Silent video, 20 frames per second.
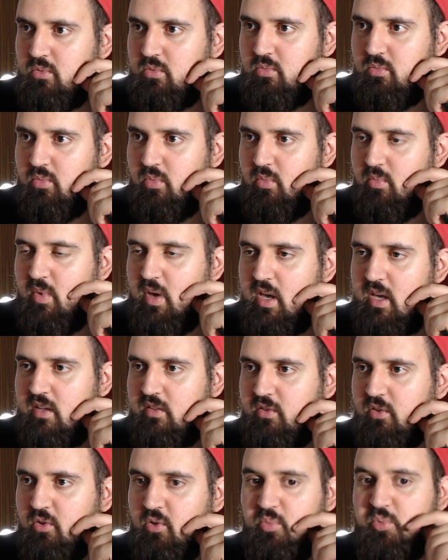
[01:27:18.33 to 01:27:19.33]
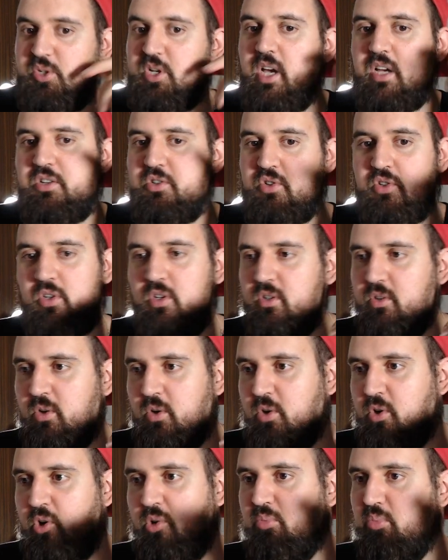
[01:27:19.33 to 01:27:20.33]
makes an objection
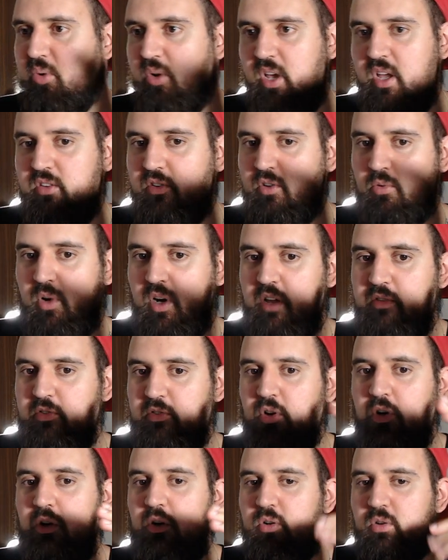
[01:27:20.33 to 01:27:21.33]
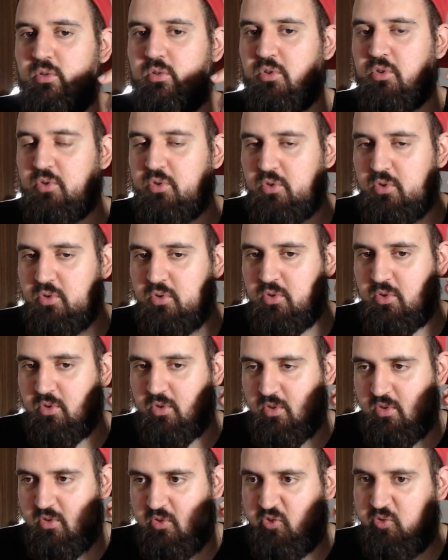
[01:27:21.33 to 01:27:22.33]
or complains and whatever. The, the
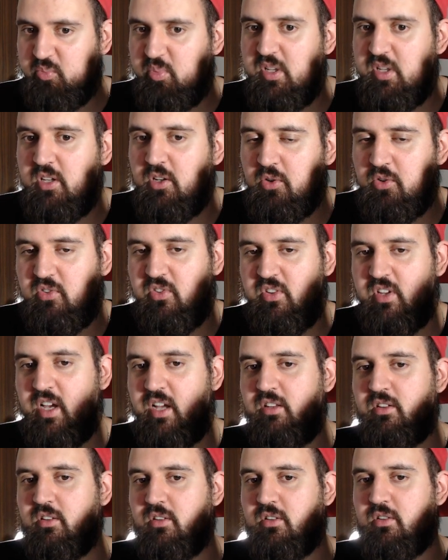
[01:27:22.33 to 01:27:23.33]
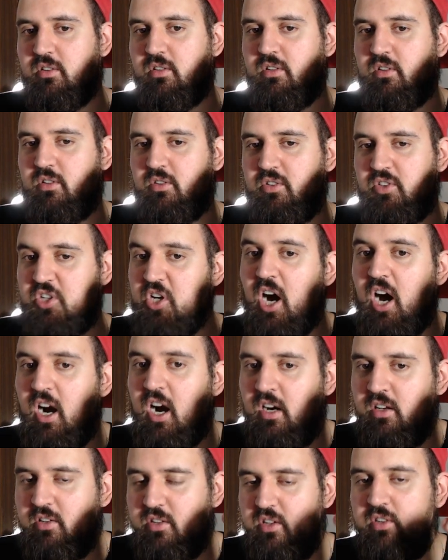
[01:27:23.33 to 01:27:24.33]
the Spinozian
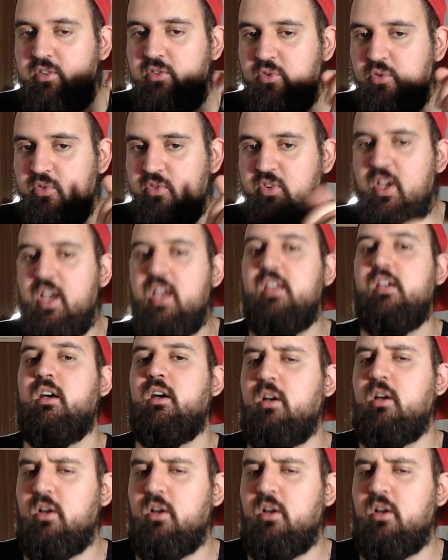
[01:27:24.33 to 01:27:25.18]
card is to say